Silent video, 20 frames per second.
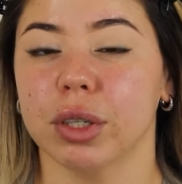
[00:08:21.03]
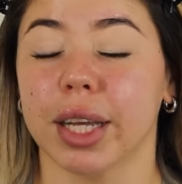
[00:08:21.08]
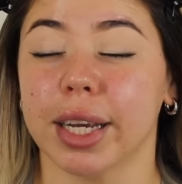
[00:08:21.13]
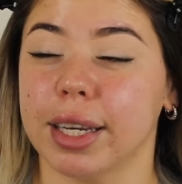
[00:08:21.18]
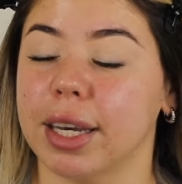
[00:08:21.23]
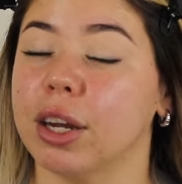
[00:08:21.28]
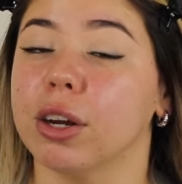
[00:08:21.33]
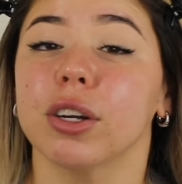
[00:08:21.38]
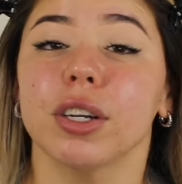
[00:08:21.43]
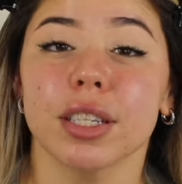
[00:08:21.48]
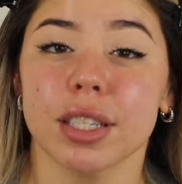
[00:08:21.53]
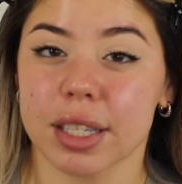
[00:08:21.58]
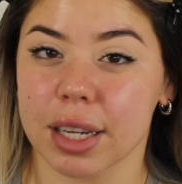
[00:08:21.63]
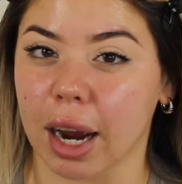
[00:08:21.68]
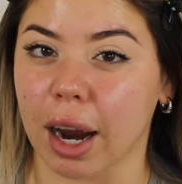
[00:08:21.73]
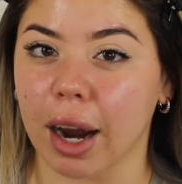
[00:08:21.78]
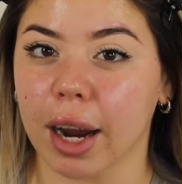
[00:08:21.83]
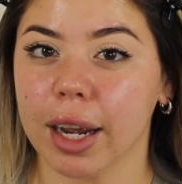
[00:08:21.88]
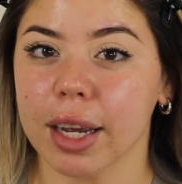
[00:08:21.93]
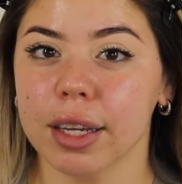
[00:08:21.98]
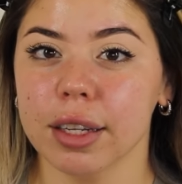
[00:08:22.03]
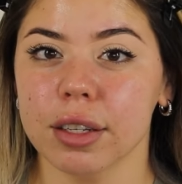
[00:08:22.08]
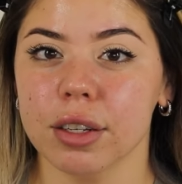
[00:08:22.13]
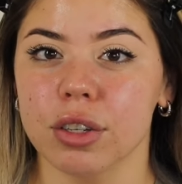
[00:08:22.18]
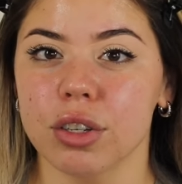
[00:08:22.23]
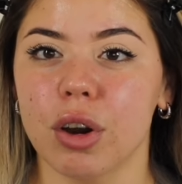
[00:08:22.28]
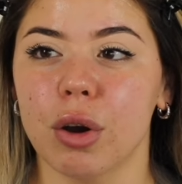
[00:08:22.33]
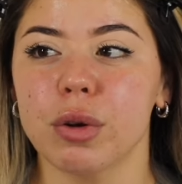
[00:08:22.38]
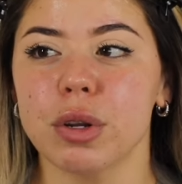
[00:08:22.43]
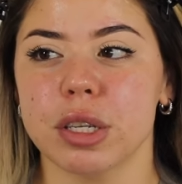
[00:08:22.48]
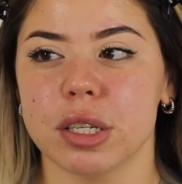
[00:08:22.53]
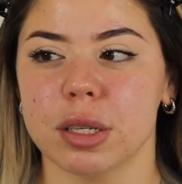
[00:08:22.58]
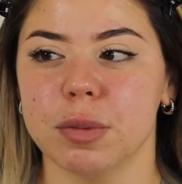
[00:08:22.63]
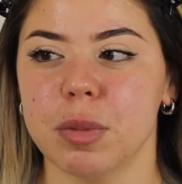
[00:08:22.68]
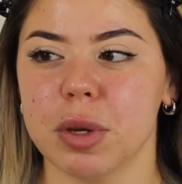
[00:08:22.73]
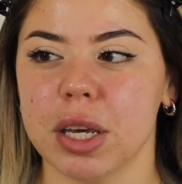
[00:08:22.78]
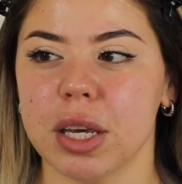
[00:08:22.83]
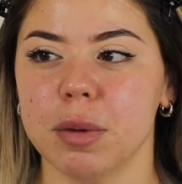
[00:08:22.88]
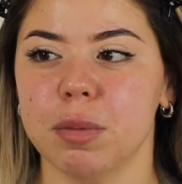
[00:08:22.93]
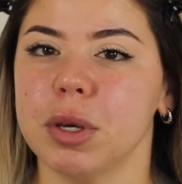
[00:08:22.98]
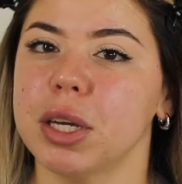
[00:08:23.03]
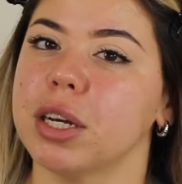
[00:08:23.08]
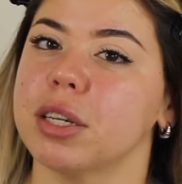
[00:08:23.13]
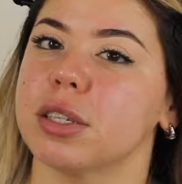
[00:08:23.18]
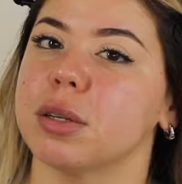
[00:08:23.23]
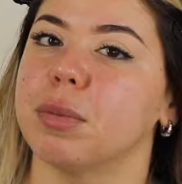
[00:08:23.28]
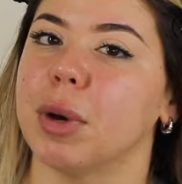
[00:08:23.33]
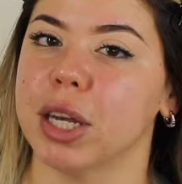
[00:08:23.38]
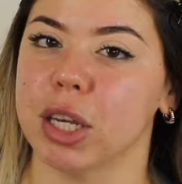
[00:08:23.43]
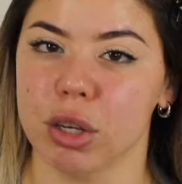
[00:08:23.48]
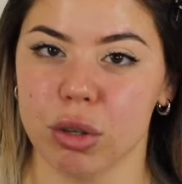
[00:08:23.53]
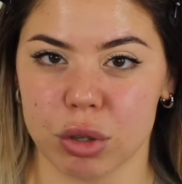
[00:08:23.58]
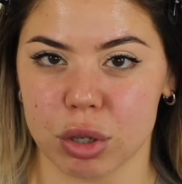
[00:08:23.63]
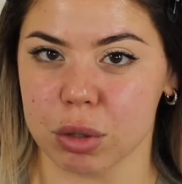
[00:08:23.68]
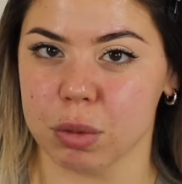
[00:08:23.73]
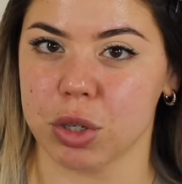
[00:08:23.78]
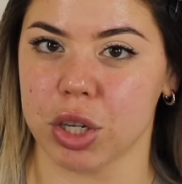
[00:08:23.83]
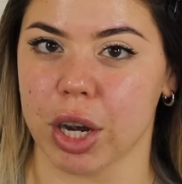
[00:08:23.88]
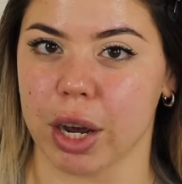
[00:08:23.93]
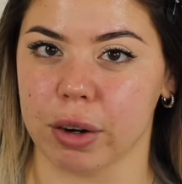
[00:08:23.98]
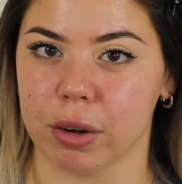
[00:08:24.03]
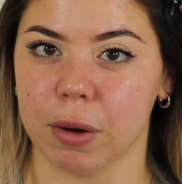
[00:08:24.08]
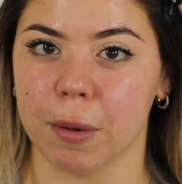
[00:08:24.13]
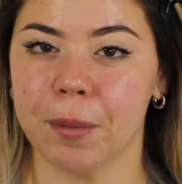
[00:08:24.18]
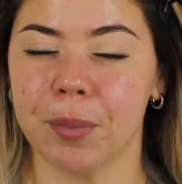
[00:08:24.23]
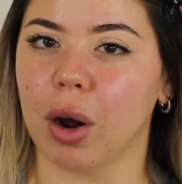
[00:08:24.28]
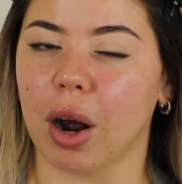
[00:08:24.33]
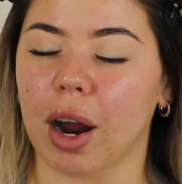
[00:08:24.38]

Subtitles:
Like, Kira Sky noticed me because of my YouTube channel.